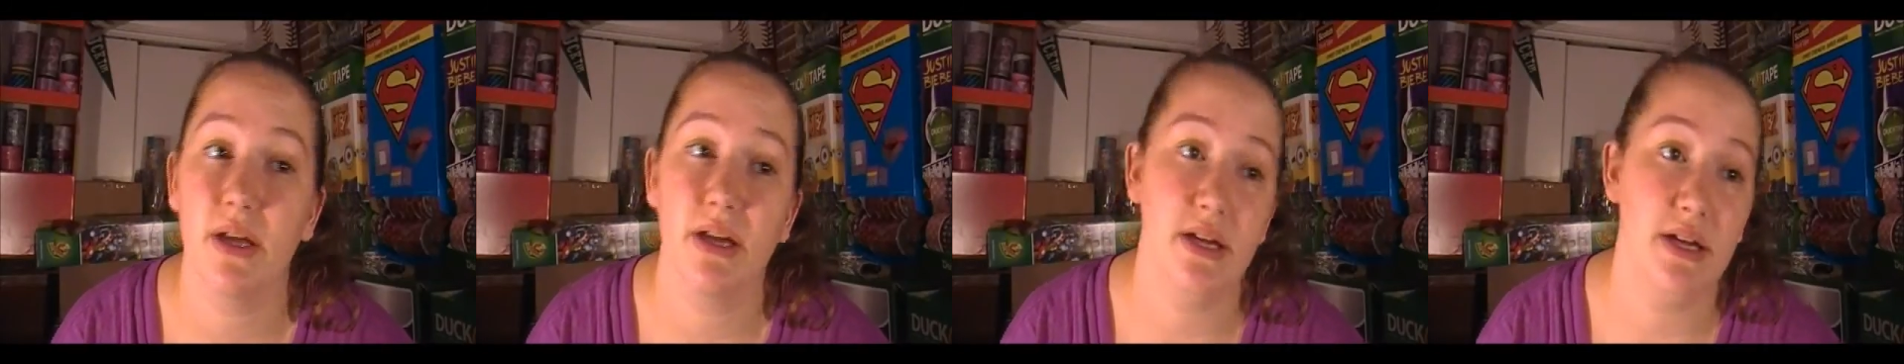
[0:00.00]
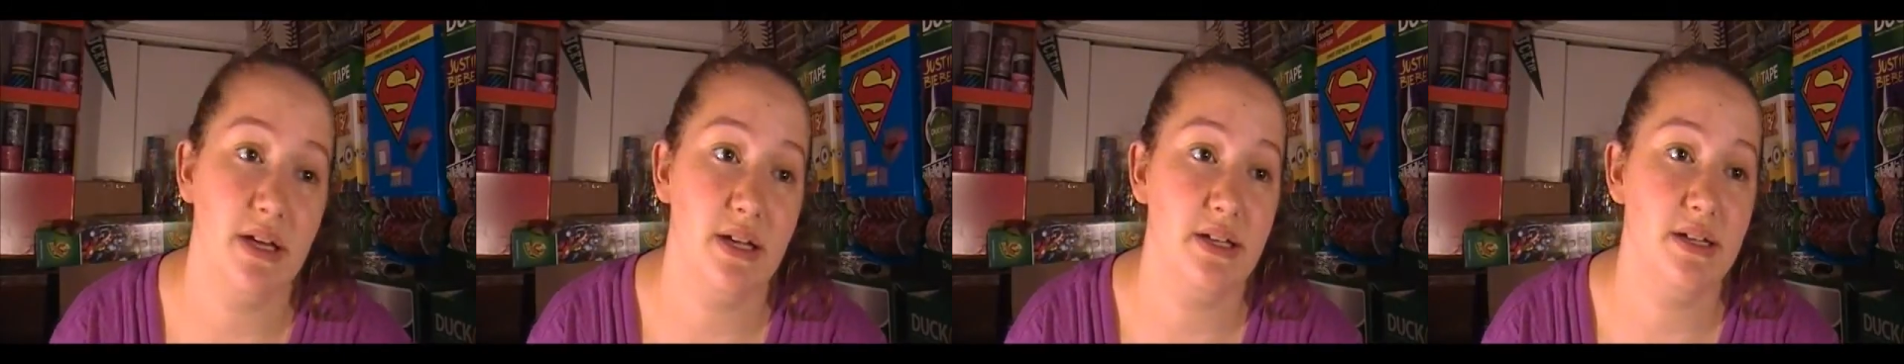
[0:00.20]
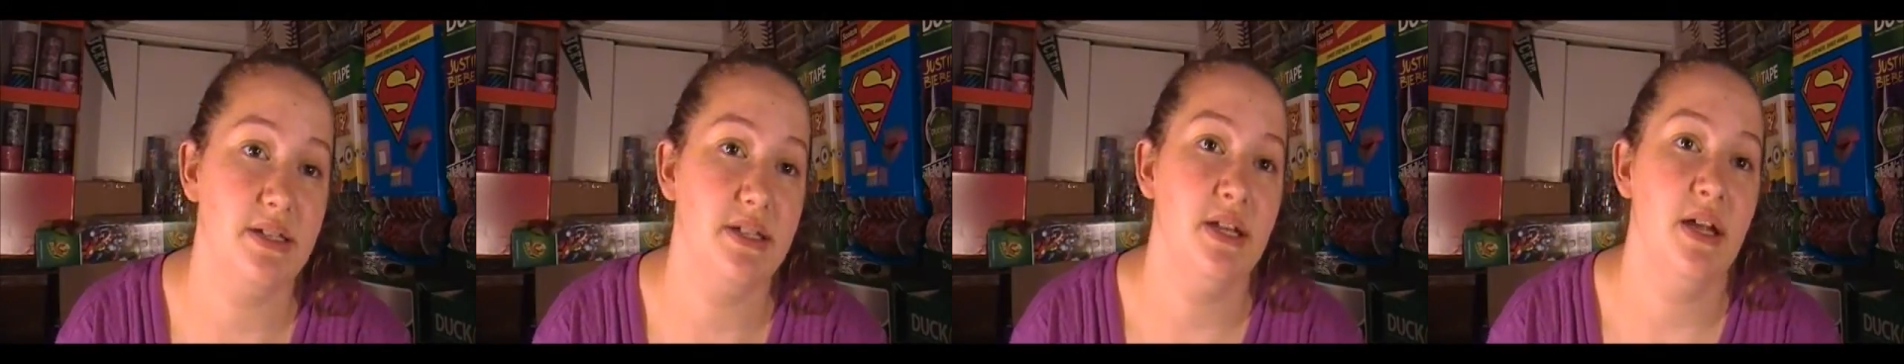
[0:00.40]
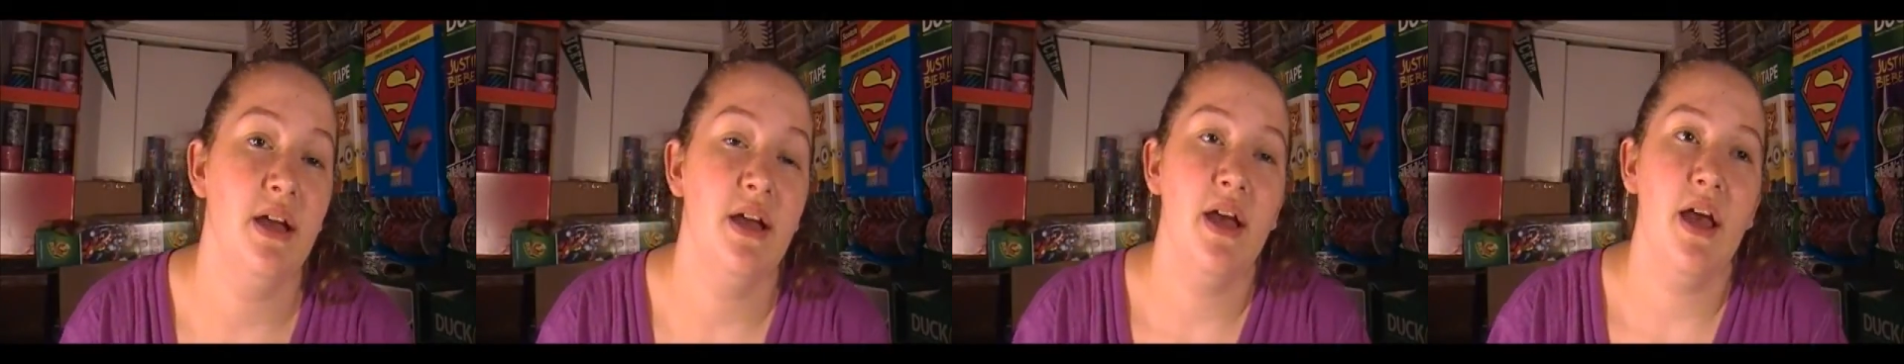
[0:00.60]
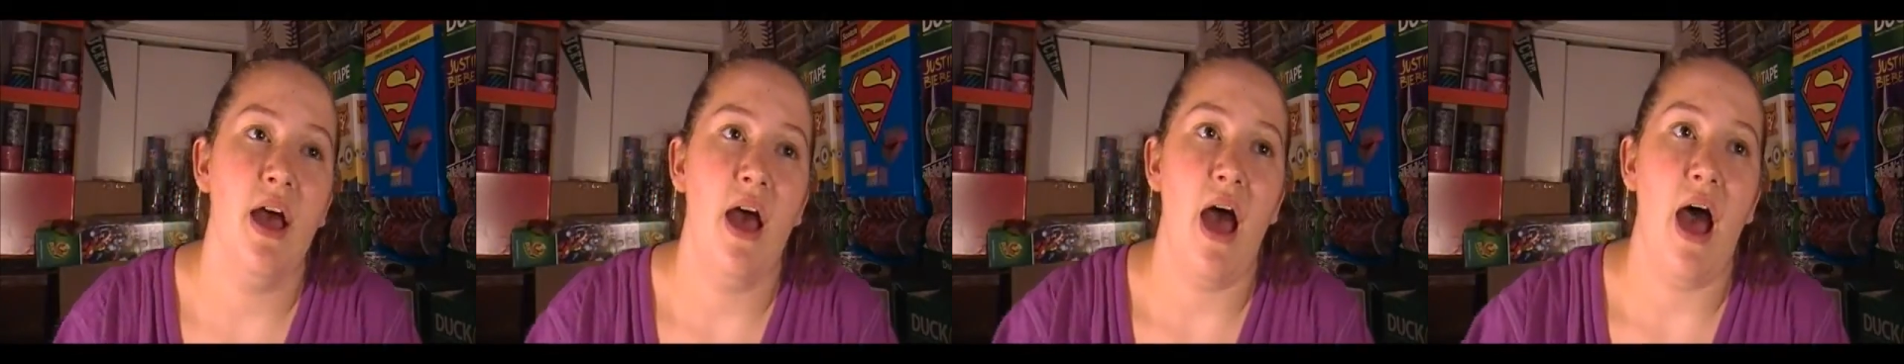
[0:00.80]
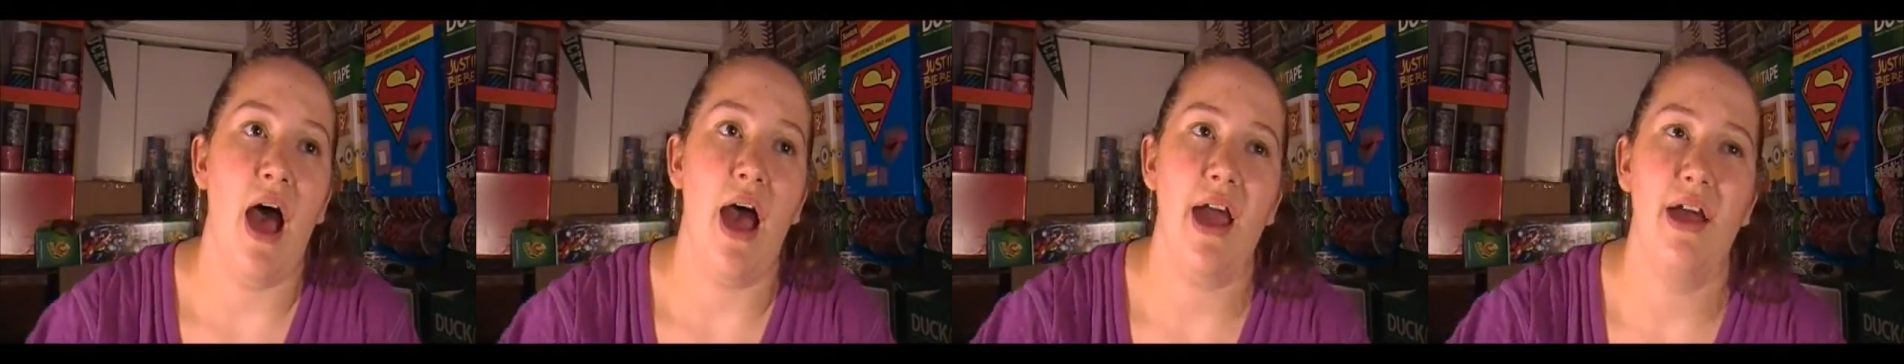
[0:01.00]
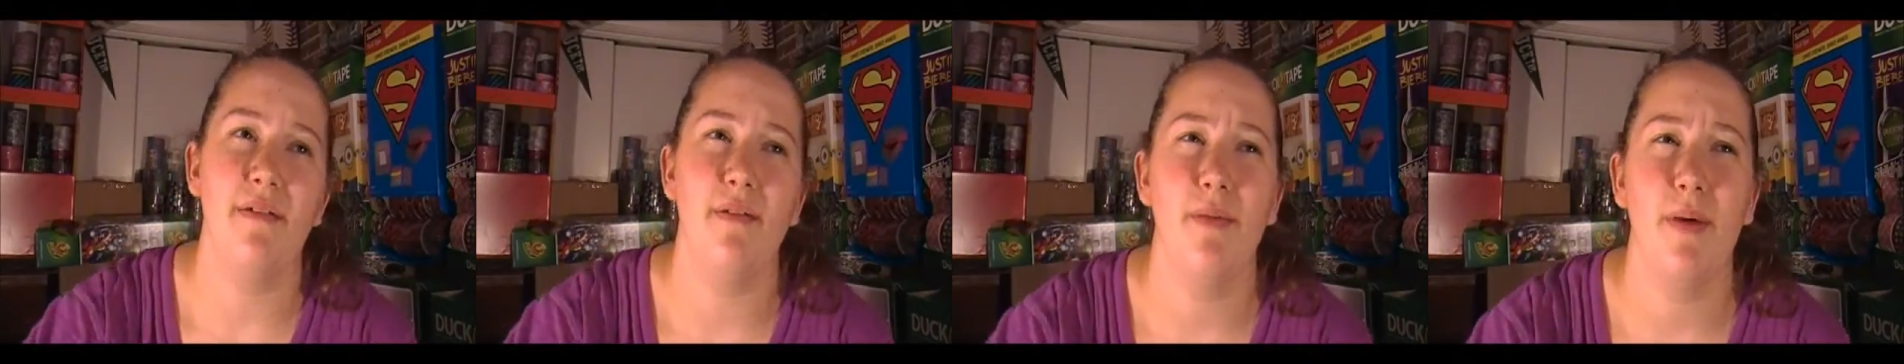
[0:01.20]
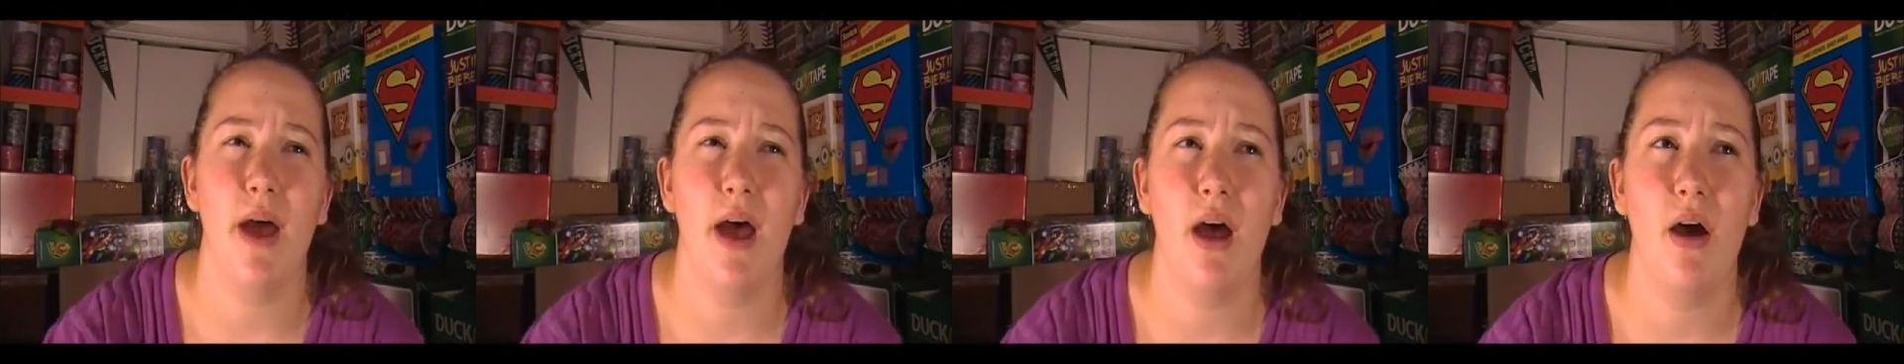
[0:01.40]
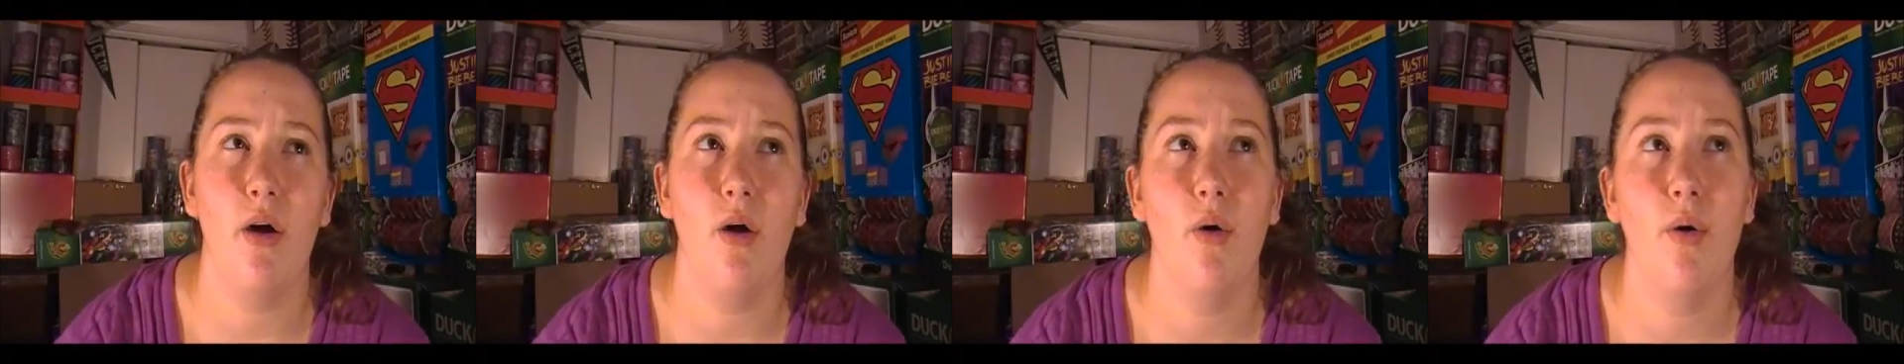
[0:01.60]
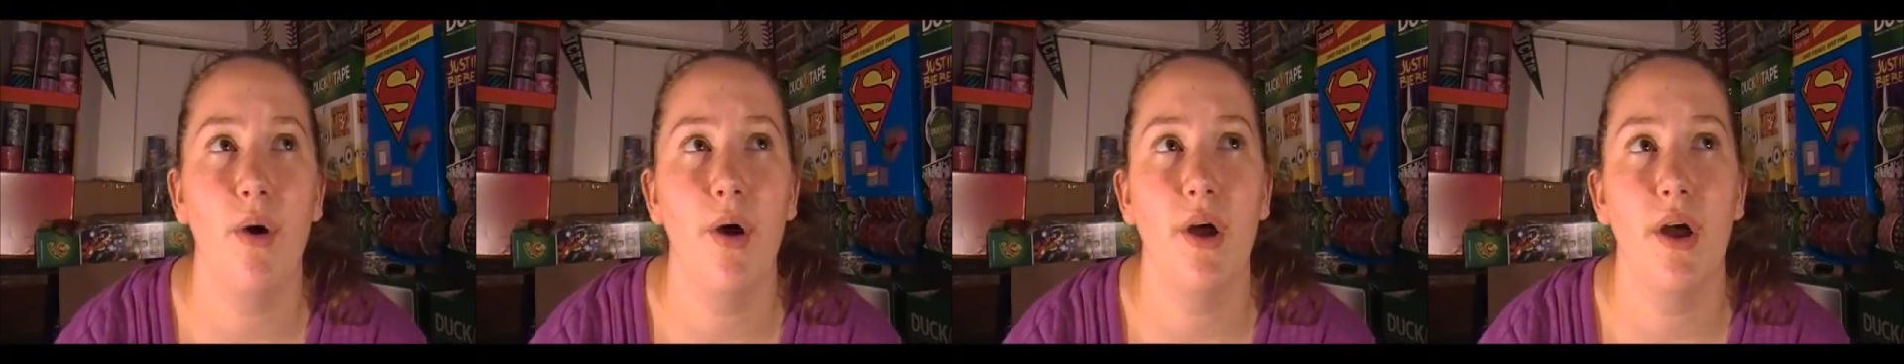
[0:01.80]
because I have
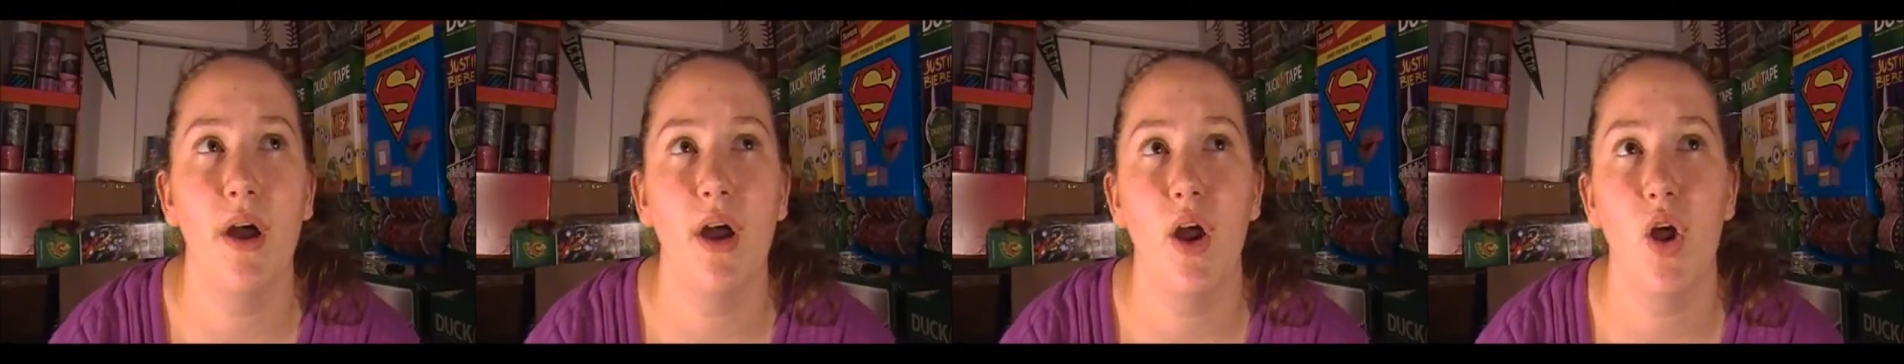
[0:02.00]
about